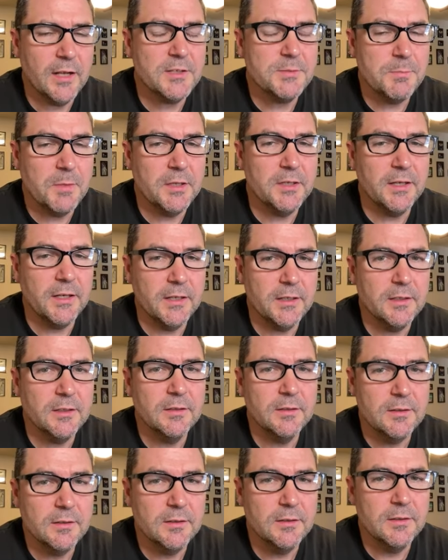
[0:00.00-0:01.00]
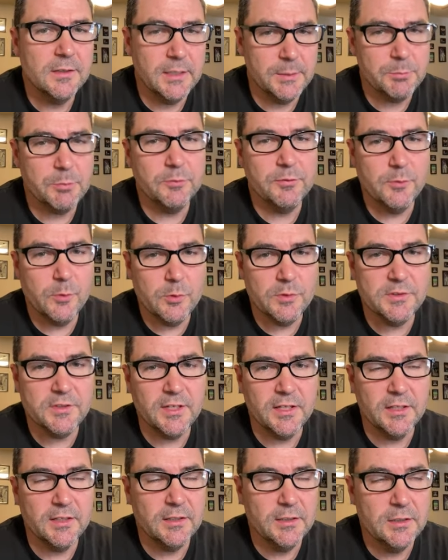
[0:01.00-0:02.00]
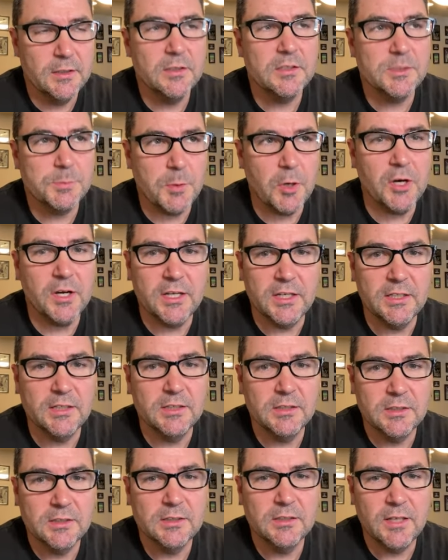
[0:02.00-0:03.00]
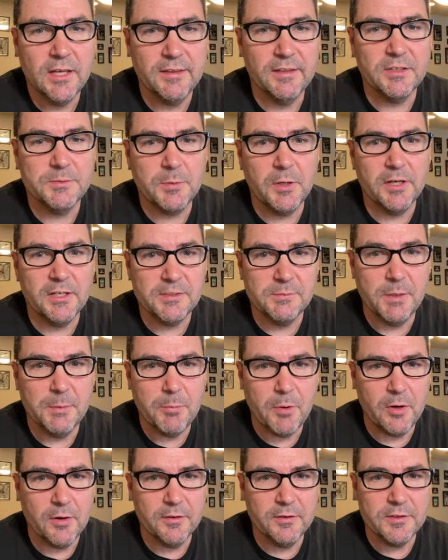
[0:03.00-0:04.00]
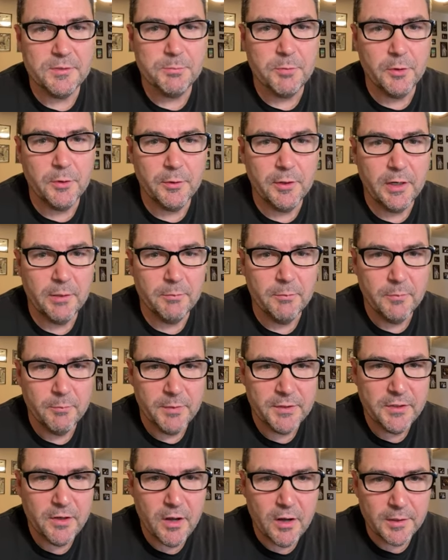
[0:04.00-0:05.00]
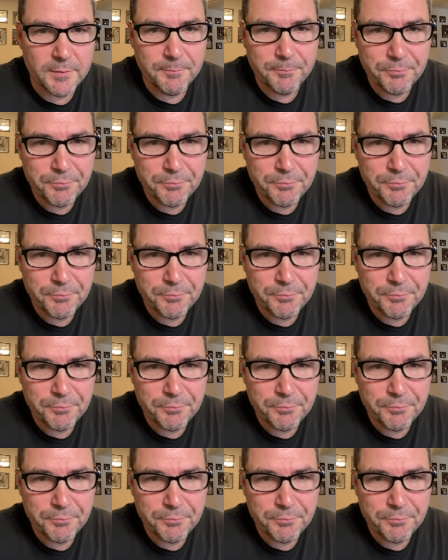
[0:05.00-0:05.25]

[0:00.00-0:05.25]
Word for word: Monday, April Fool's Day, Sparky. I think Sparky's going to be part of this program. My dog.